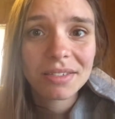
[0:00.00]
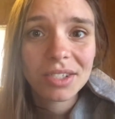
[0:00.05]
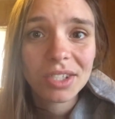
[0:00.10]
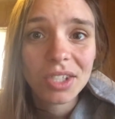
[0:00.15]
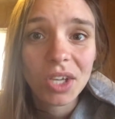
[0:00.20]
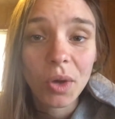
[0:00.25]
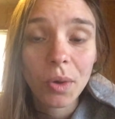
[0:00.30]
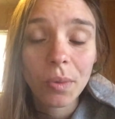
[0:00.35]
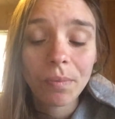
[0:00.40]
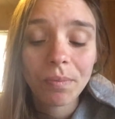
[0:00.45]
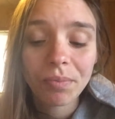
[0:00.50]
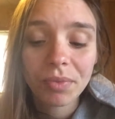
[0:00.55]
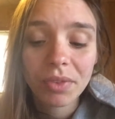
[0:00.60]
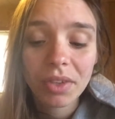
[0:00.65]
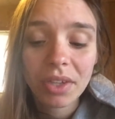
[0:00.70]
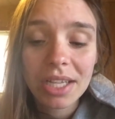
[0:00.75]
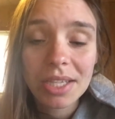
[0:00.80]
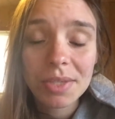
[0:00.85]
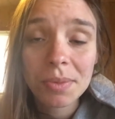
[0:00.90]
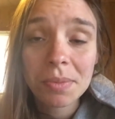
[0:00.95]
So
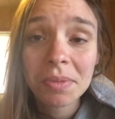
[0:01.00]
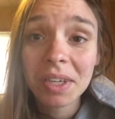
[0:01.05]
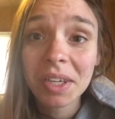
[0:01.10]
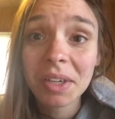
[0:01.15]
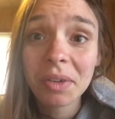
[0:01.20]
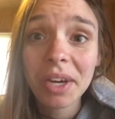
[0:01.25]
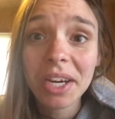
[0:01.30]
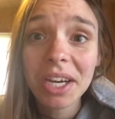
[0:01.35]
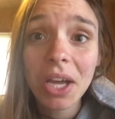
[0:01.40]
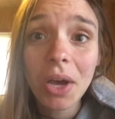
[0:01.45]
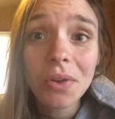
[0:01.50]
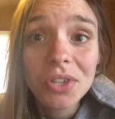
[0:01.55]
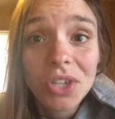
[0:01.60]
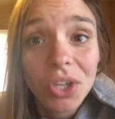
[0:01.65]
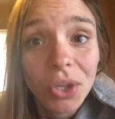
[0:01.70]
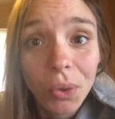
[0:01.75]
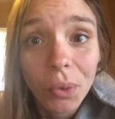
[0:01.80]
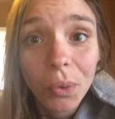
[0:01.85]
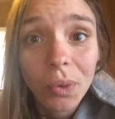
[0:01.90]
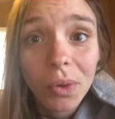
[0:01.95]
that's what I'm getting ready to go
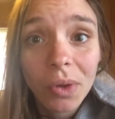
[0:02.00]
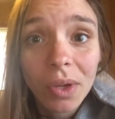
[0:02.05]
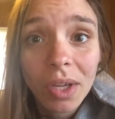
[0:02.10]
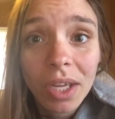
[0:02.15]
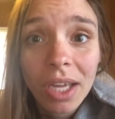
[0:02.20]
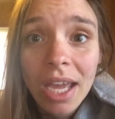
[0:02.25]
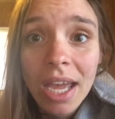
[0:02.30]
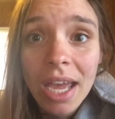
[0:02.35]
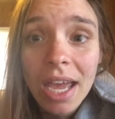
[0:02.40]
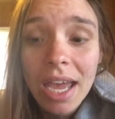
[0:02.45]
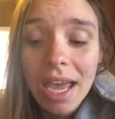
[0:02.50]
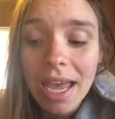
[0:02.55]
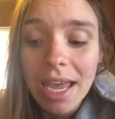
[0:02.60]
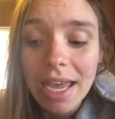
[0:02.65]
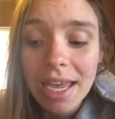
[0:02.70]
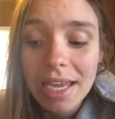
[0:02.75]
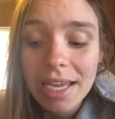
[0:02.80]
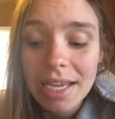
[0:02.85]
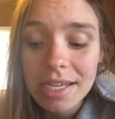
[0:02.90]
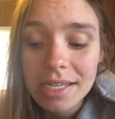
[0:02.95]
do,
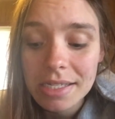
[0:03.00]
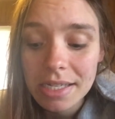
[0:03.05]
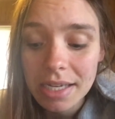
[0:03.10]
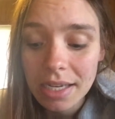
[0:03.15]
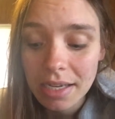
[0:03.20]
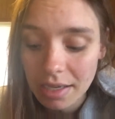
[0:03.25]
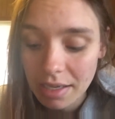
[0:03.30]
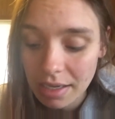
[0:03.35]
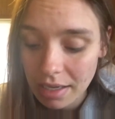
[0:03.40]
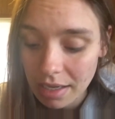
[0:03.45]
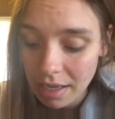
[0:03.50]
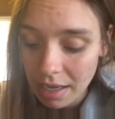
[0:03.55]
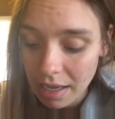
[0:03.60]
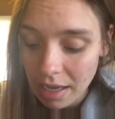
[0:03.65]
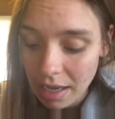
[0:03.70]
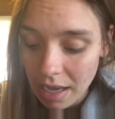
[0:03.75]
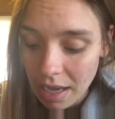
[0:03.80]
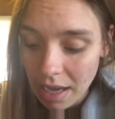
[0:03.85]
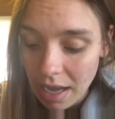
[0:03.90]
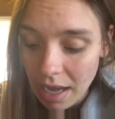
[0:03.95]
and
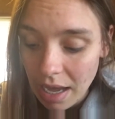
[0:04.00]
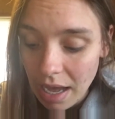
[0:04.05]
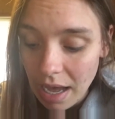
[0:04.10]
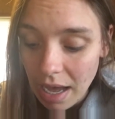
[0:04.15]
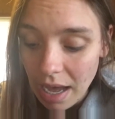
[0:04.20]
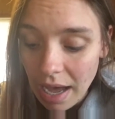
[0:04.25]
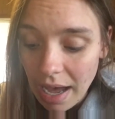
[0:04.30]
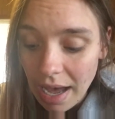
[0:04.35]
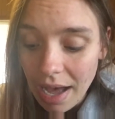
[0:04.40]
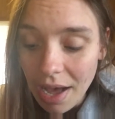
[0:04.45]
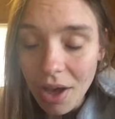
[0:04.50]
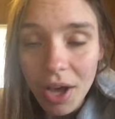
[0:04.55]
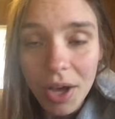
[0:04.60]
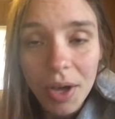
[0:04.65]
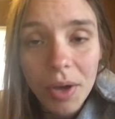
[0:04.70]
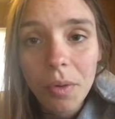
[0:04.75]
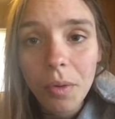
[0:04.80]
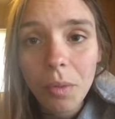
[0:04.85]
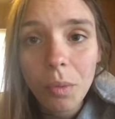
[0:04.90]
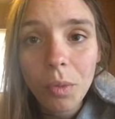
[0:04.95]

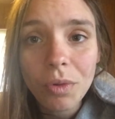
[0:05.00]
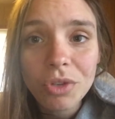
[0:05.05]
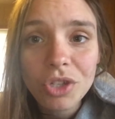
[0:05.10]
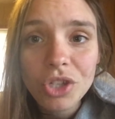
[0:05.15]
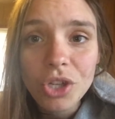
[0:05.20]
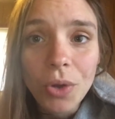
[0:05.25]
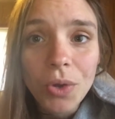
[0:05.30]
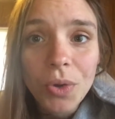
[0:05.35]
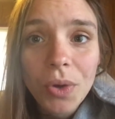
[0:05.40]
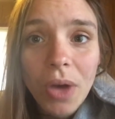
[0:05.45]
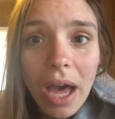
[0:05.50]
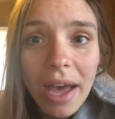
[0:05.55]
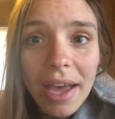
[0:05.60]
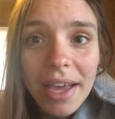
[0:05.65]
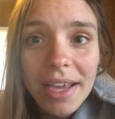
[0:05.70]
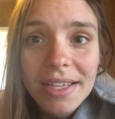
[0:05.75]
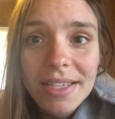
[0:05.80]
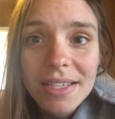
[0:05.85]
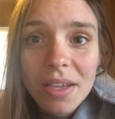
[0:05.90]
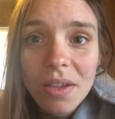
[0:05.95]
I will show you
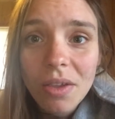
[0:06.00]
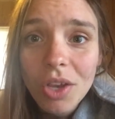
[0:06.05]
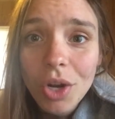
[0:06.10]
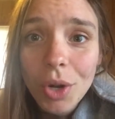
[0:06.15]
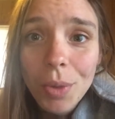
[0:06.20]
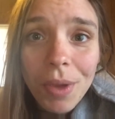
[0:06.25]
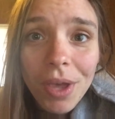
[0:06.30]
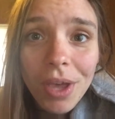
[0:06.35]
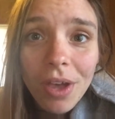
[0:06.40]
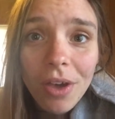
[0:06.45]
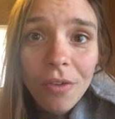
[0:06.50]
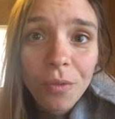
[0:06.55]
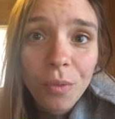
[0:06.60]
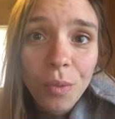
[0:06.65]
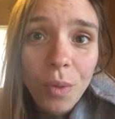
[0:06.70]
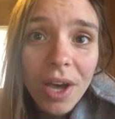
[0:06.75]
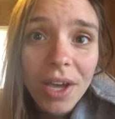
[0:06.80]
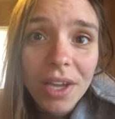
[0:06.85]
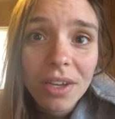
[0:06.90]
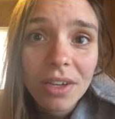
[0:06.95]
guys a little bit of
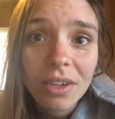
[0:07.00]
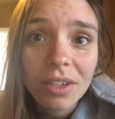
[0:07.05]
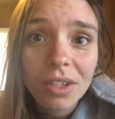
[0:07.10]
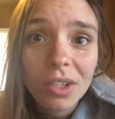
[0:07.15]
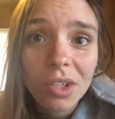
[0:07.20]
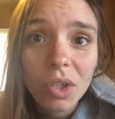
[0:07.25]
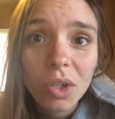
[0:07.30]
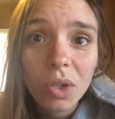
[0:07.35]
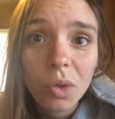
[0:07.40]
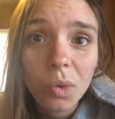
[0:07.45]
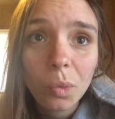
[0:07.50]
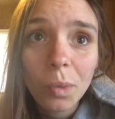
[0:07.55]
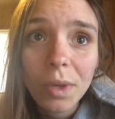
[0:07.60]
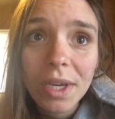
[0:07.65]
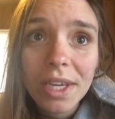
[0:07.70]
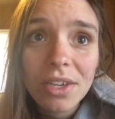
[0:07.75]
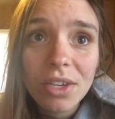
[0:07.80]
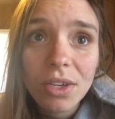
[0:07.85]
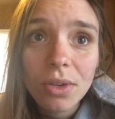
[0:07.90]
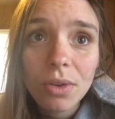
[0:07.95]
what
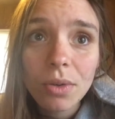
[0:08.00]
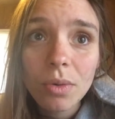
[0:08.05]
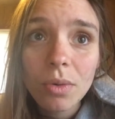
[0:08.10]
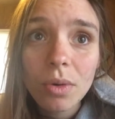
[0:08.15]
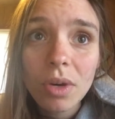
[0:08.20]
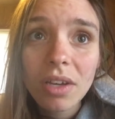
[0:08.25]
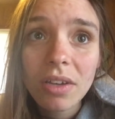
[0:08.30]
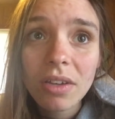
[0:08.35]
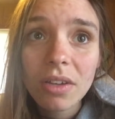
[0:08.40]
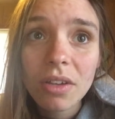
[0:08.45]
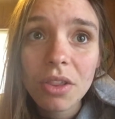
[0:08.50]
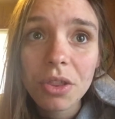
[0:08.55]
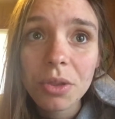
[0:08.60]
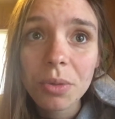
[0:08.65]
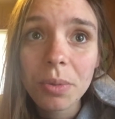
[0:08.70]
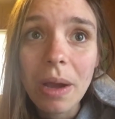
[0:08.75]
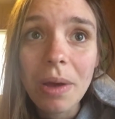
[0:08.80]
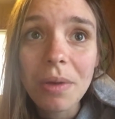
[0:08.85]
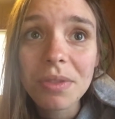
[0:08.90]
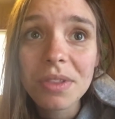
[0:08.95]
we do
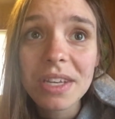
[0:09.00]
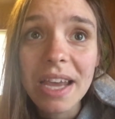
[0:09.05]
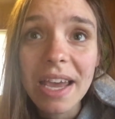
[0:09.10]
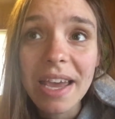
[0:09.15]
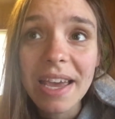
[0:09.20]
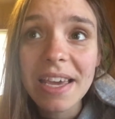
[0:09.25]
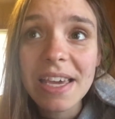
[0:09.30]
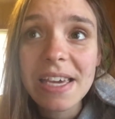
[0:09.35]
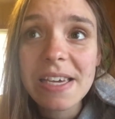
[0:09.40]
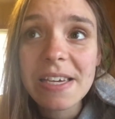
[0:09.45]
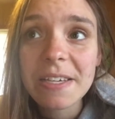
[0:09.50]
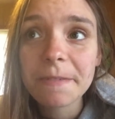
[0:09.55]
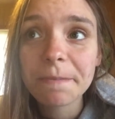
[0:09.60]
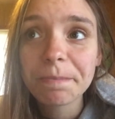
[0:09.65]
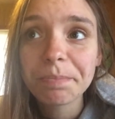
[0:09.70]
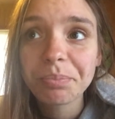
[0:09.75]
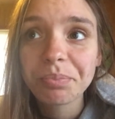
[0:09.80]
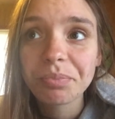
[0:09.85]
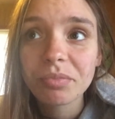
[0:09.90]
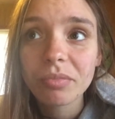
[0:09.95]
throughout the day,
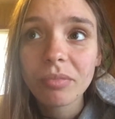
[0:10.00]
and